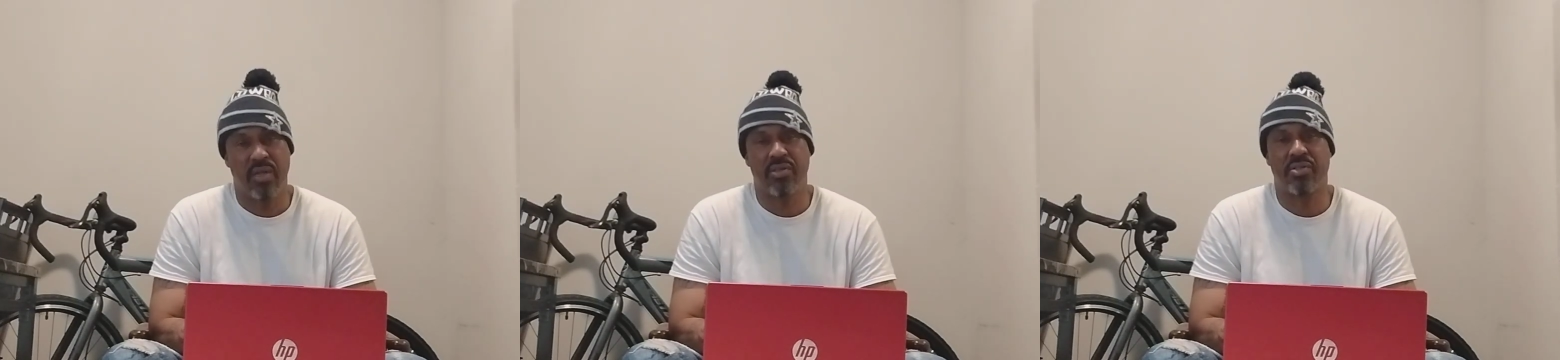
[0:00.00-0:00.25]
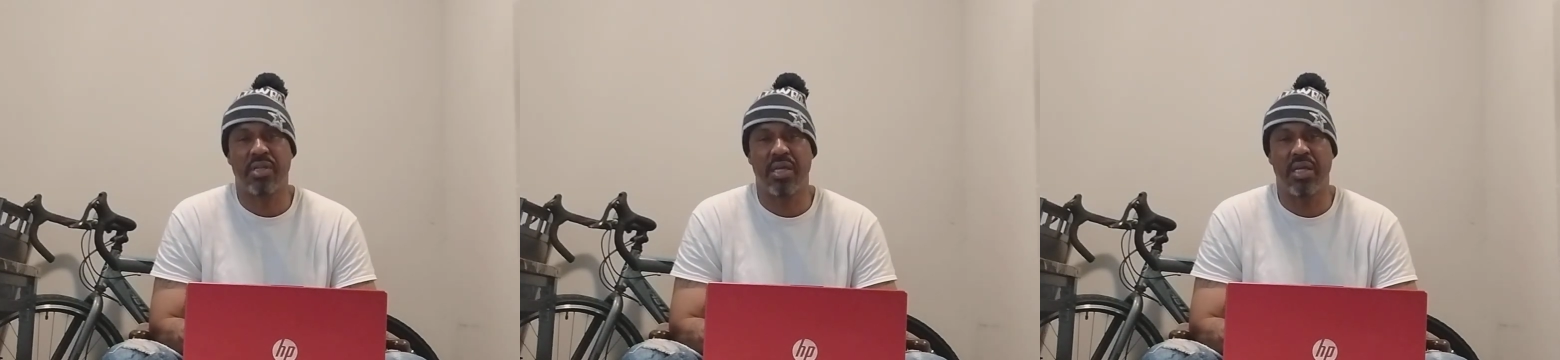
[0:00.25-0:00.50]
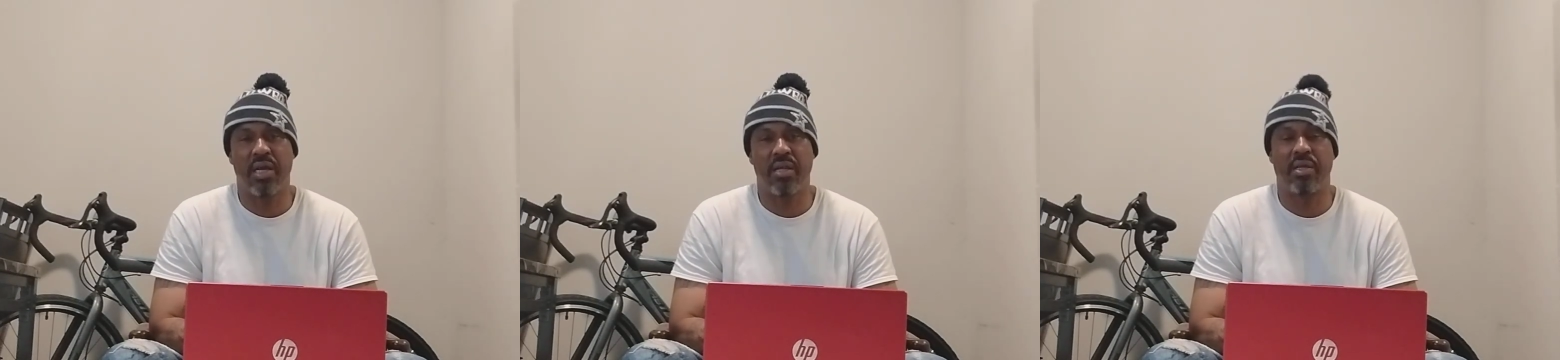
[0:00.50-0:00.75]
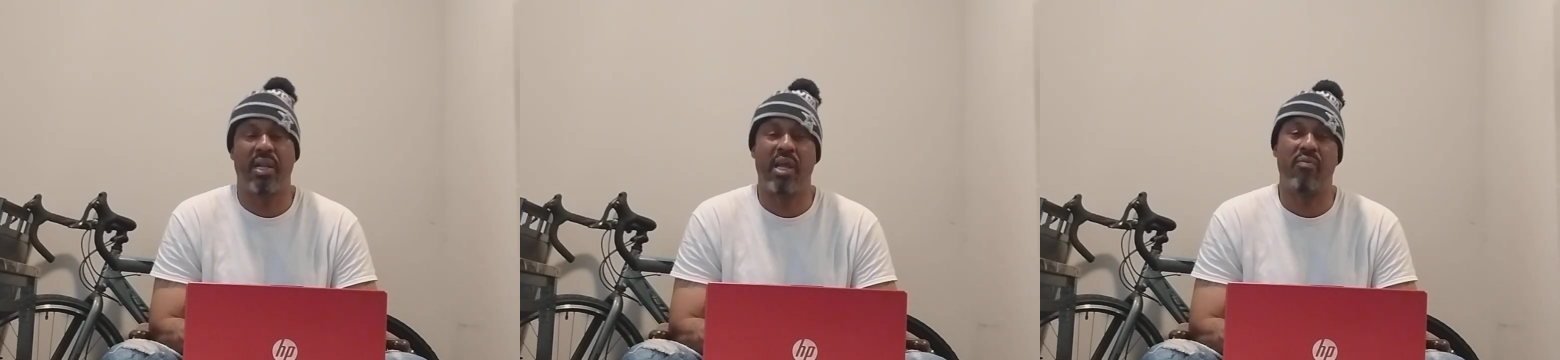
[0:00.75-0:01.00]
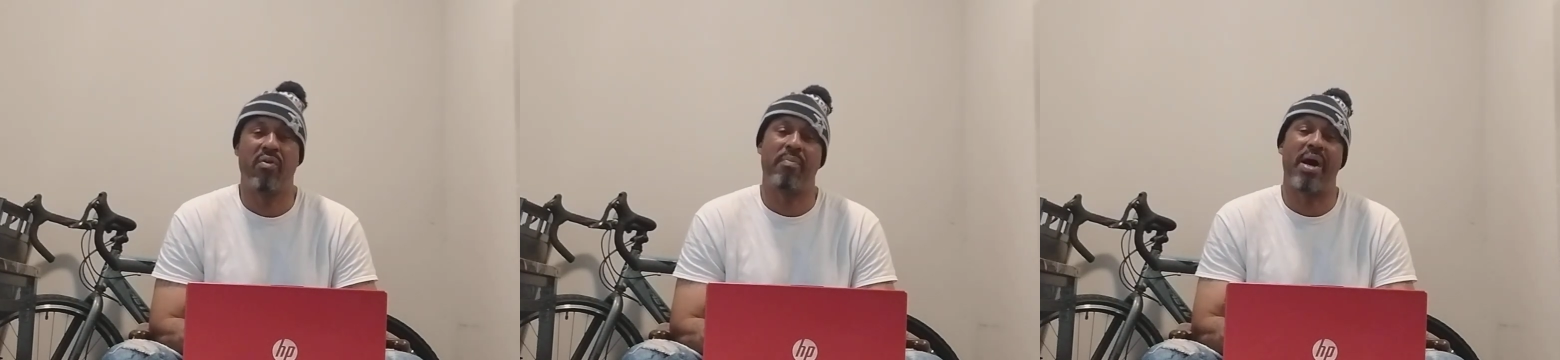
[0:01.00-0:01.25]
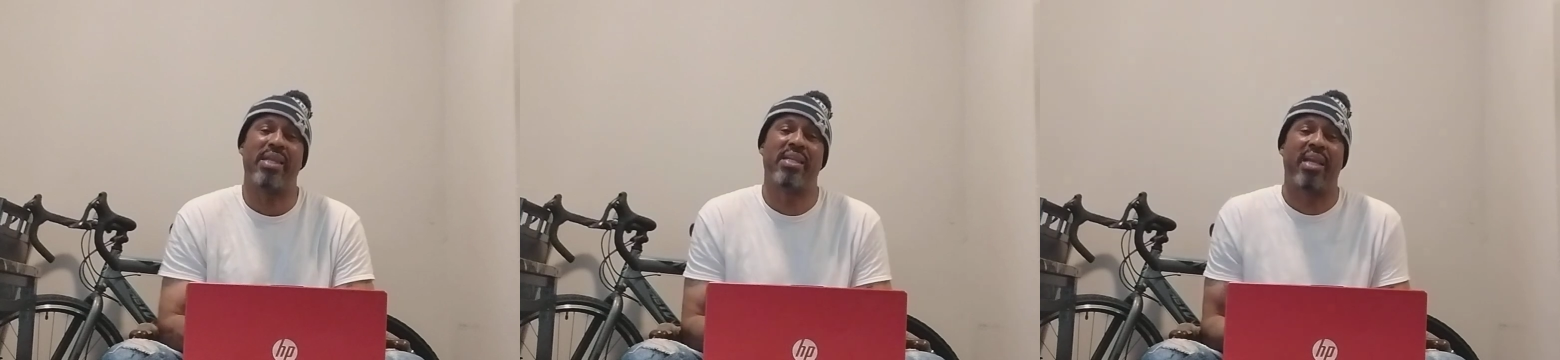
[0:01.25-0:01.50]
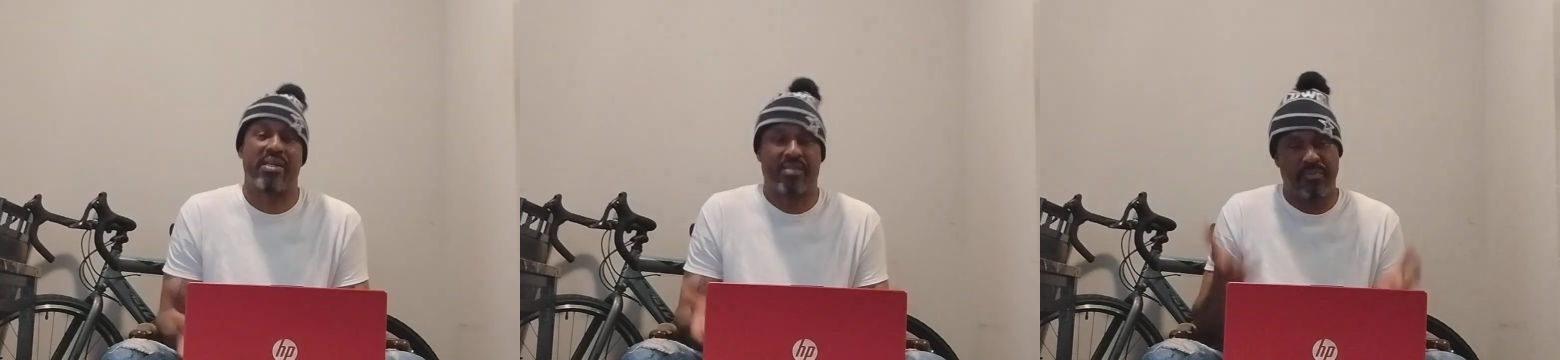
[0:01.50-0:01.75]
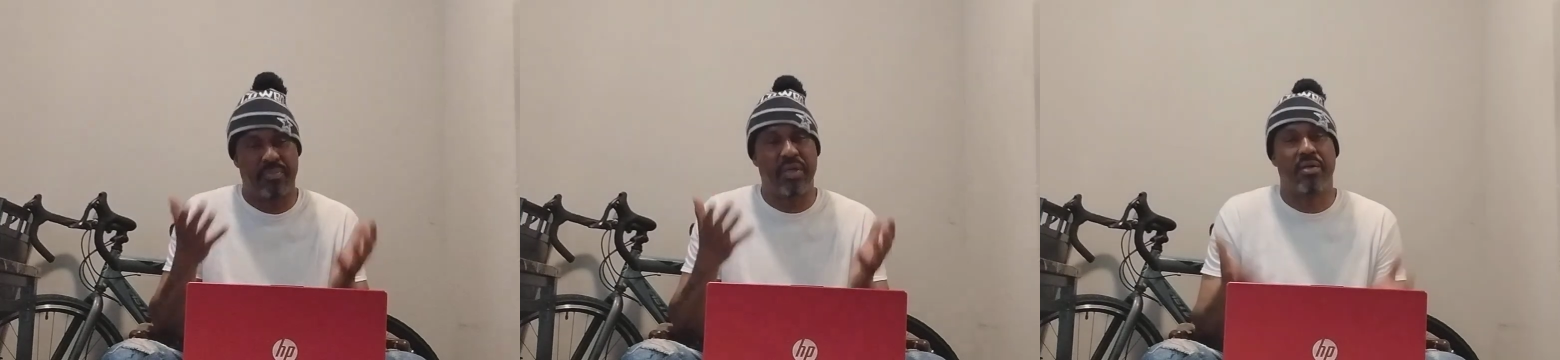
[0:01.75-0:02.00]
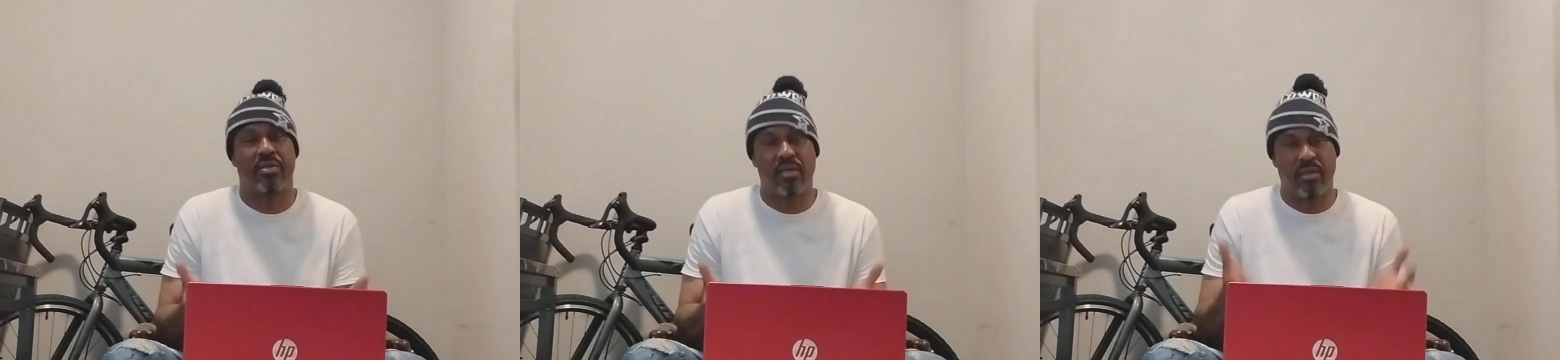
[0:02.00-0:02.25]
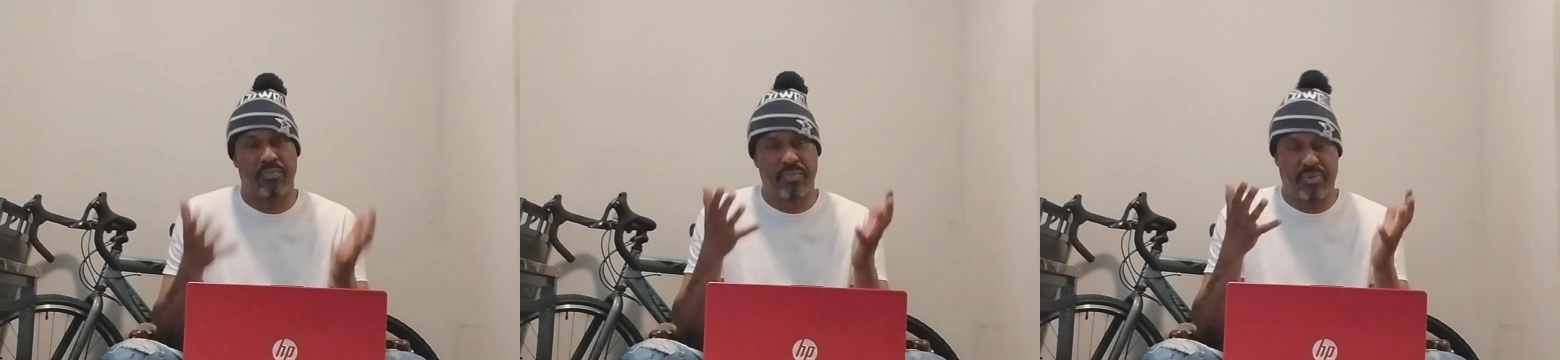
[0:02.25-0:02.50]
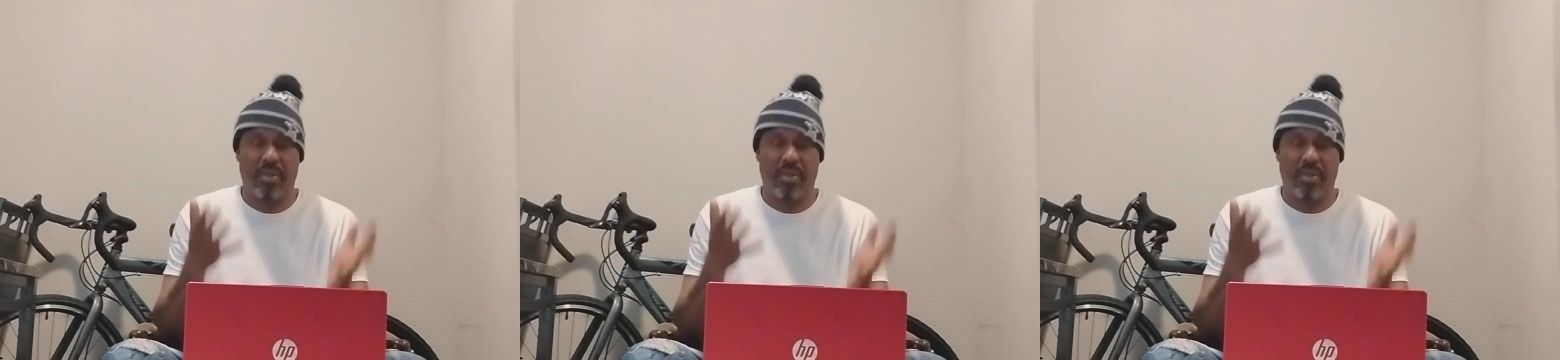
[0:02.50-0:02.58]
understand that everybody likes to build up,